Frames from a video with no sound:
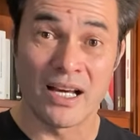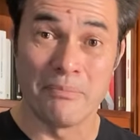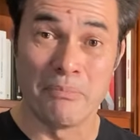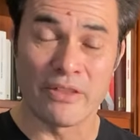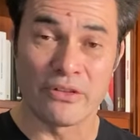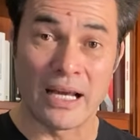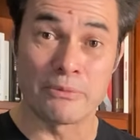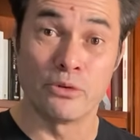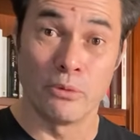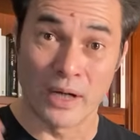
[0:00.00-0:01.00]
month up
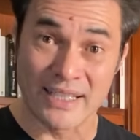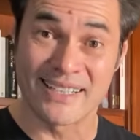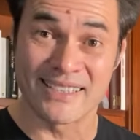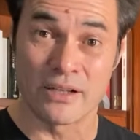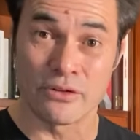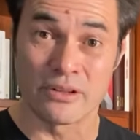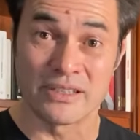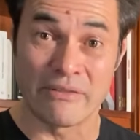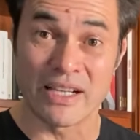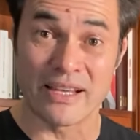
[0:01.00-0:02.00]
to more like
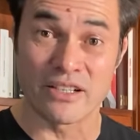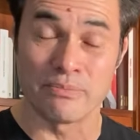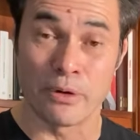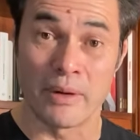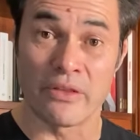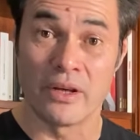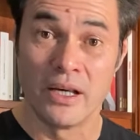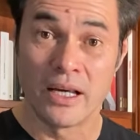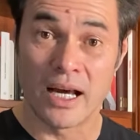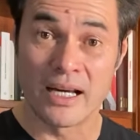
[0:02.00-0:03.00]
670,000 per month
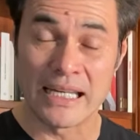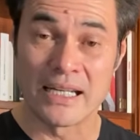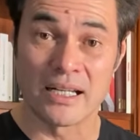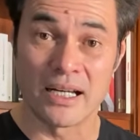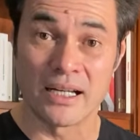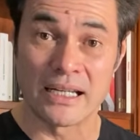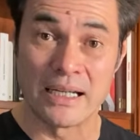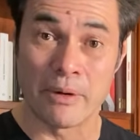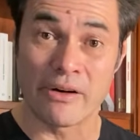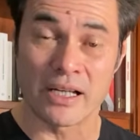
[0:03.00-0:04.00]
in
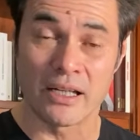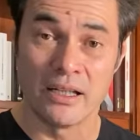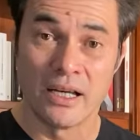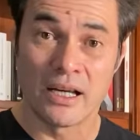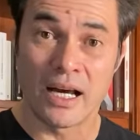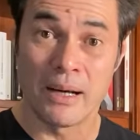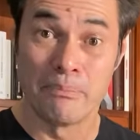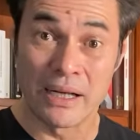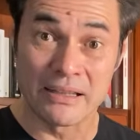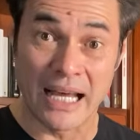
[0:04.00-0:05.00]
America.
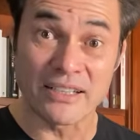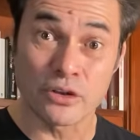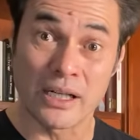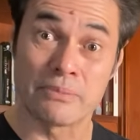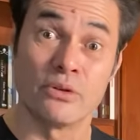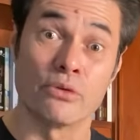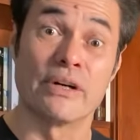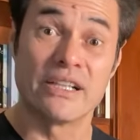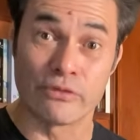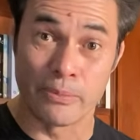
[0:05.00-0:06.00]
But that's gone up to
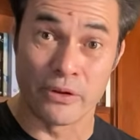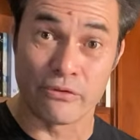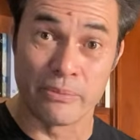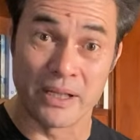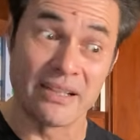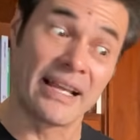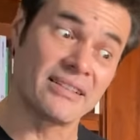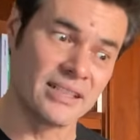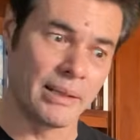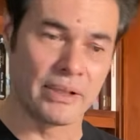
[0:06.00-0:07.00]
already 3.3 billion. That's
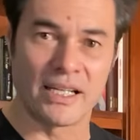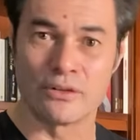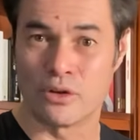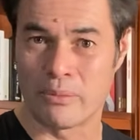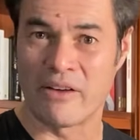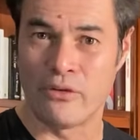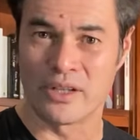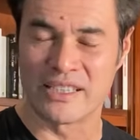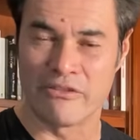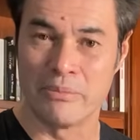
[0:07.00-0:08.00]
the number here talking about
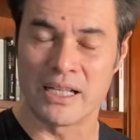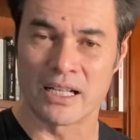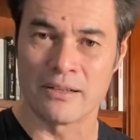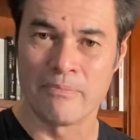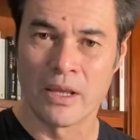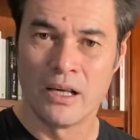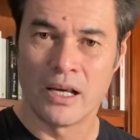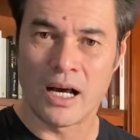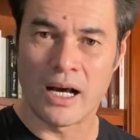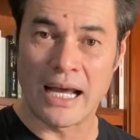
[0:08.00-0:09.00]
47 million.
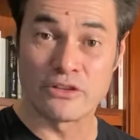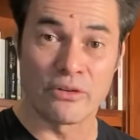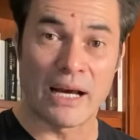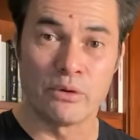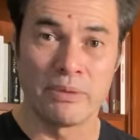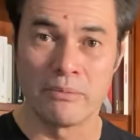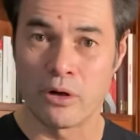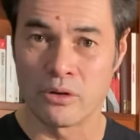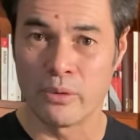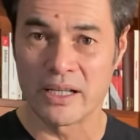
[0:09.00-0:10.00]
And so that would be a
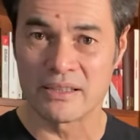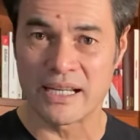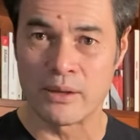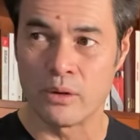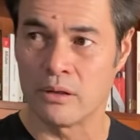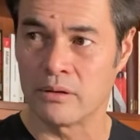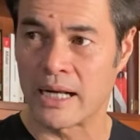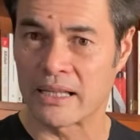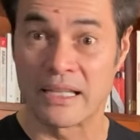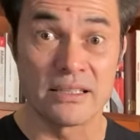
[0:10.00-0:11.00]
model where you say, well,
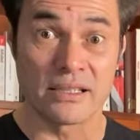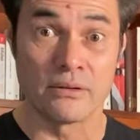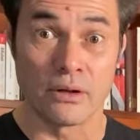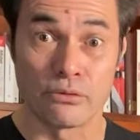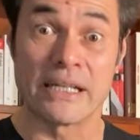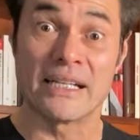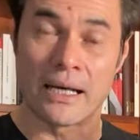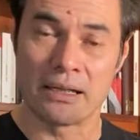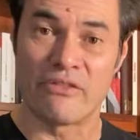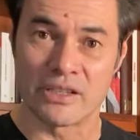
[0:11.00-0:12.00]
like things can already
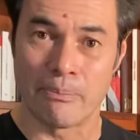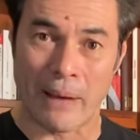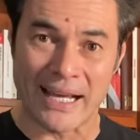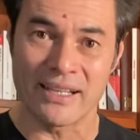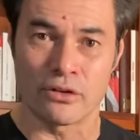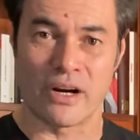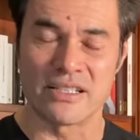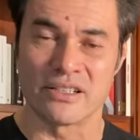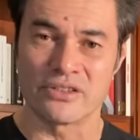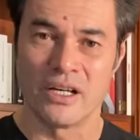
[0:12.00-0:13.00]
if it's a banking
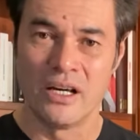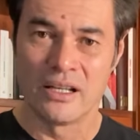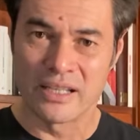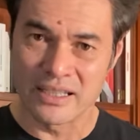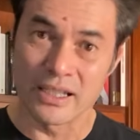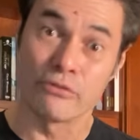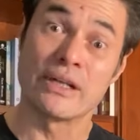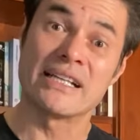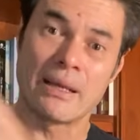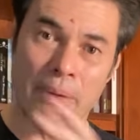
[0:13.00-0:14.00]
crisis, things can
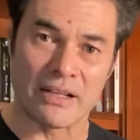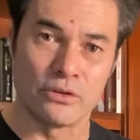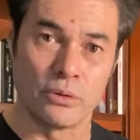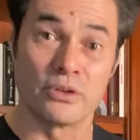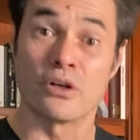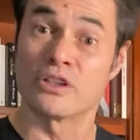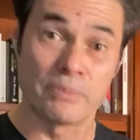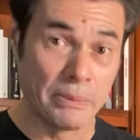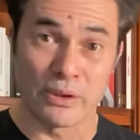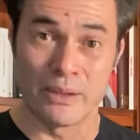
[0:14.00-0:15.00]
already get back to normal as long as
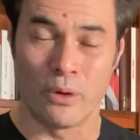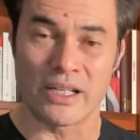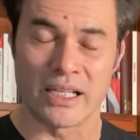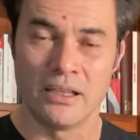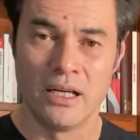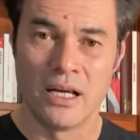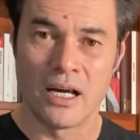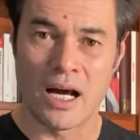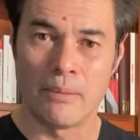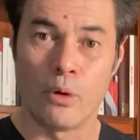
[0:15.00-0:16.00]
people keep working.
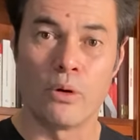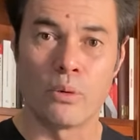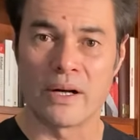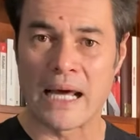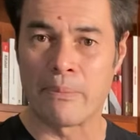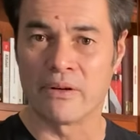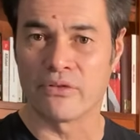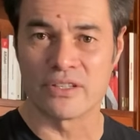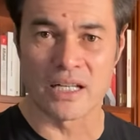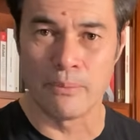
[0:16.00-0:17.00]
Or what happened,
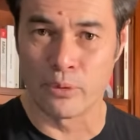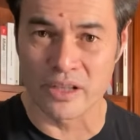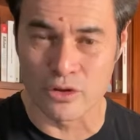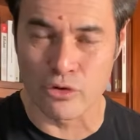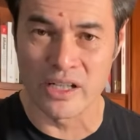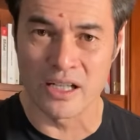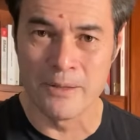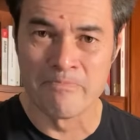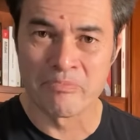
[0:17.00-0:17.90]
for example, with Katrina,